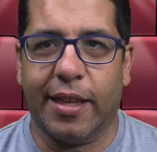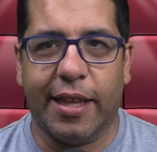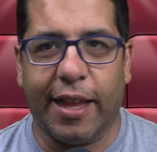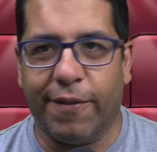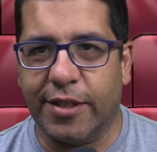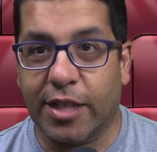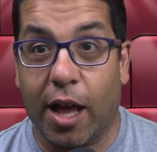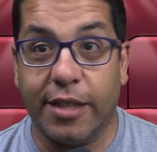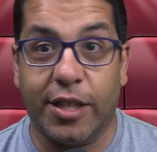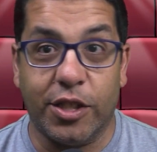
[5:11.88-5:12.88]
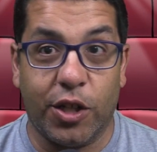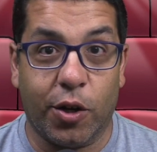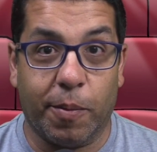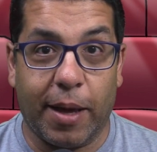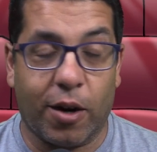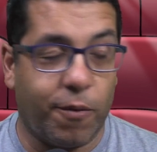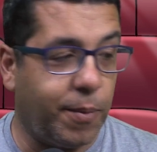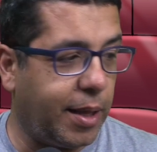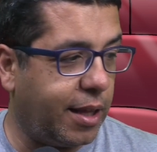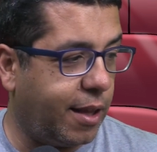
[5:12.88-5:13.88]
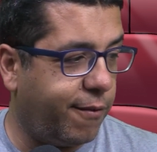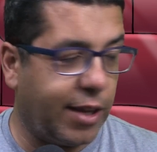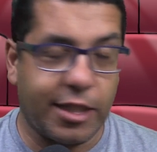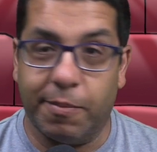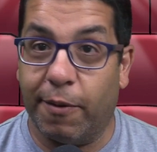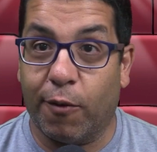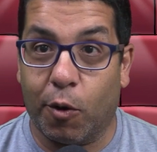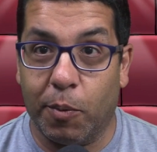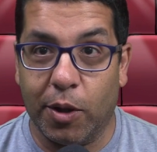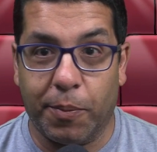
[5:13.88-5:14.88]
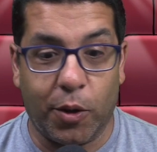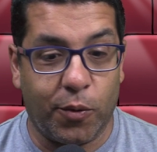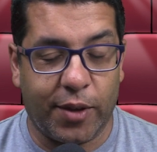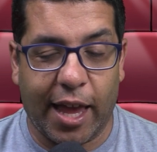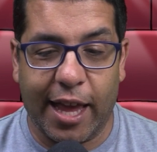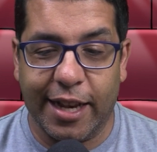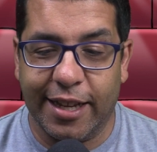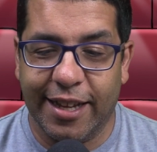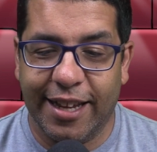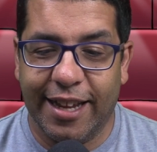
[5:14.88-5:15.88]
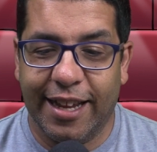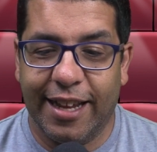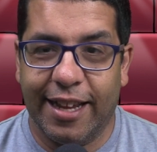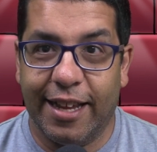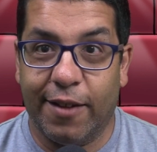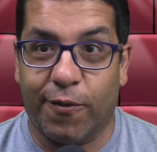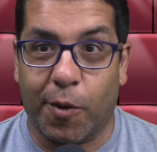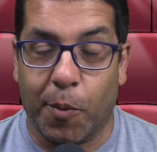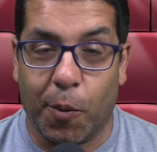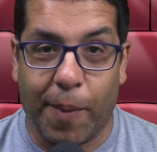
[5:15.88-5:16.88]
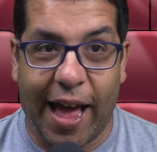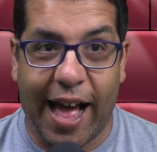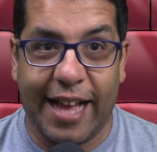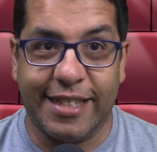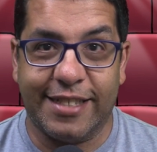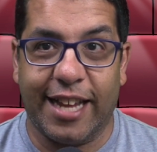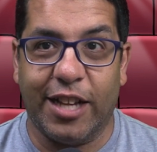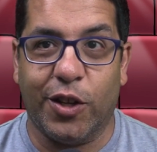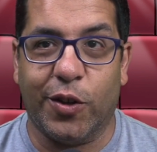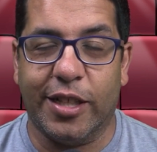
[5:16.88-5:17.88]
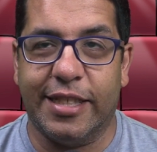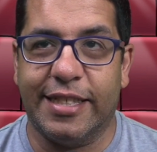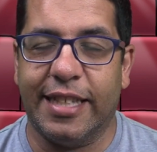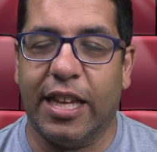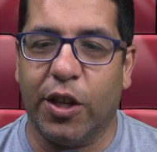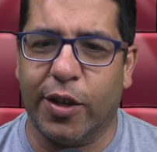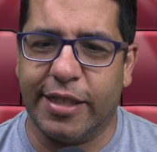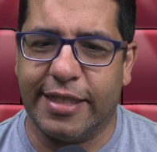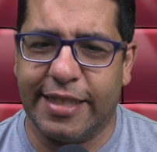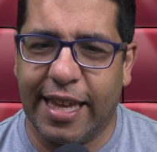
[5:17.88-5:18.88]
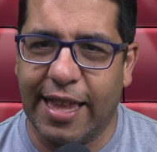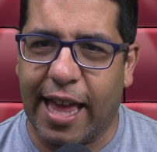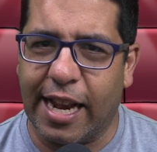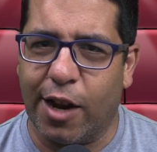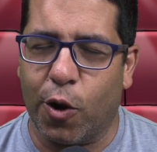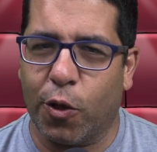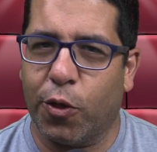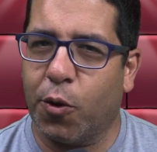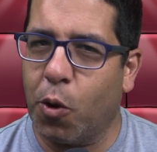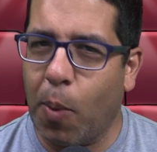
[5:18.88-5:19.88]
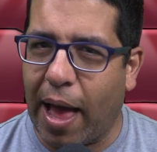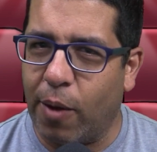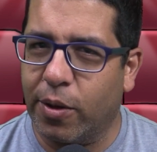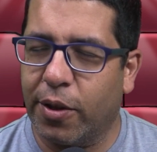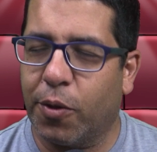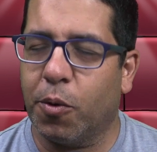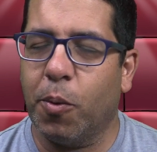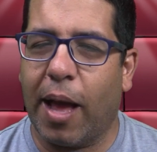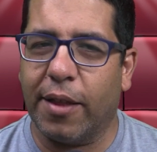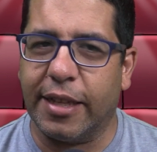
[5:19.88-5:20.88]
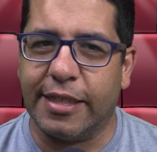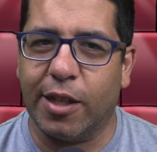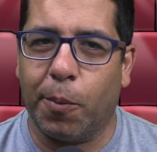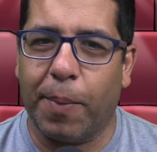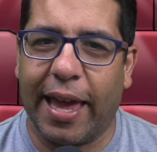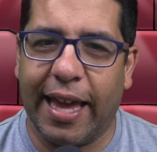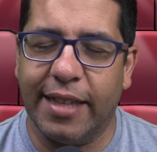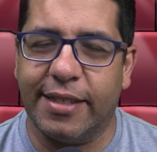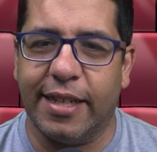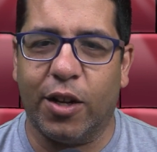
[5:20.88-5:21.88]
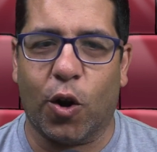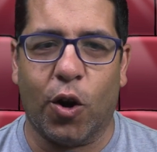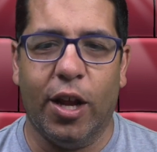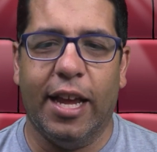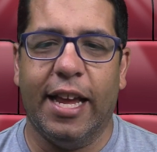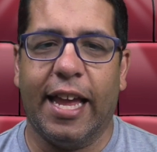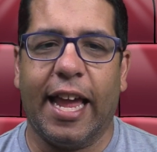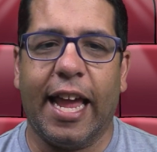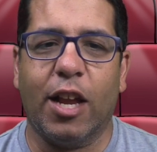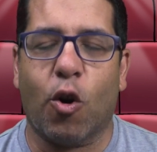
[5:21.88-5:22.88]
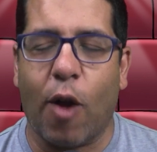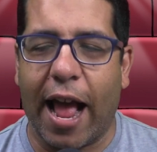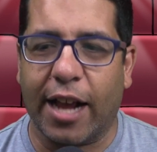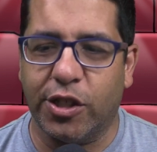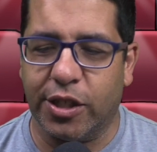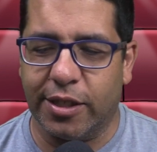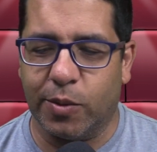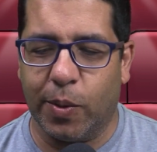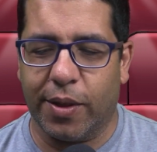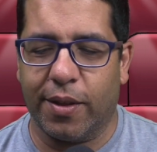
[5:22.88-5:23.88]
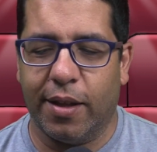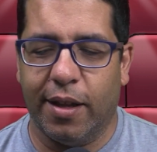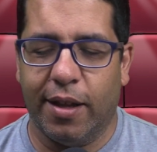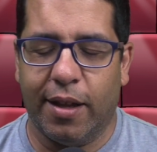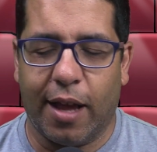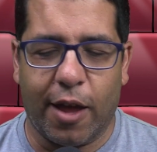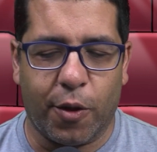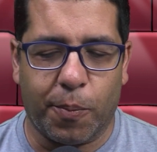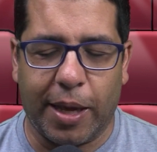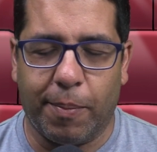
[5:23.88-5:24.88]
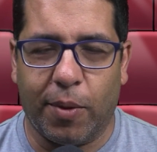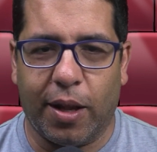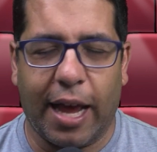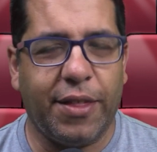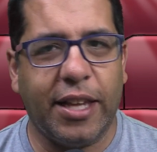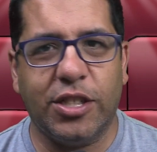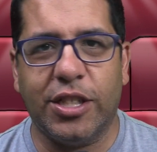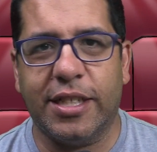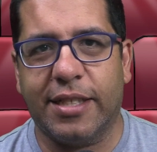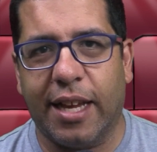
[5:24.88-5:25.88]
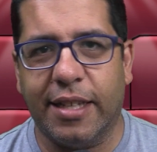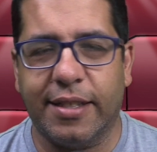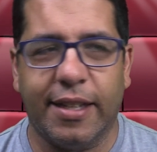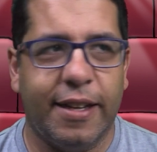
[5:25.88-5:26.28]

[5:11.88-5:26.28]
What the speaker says: a Wisconsin joke about her being a victim of verbal abuse and from her past, and you could see that in her throughout these little pains in her interactions with other people. I think she just does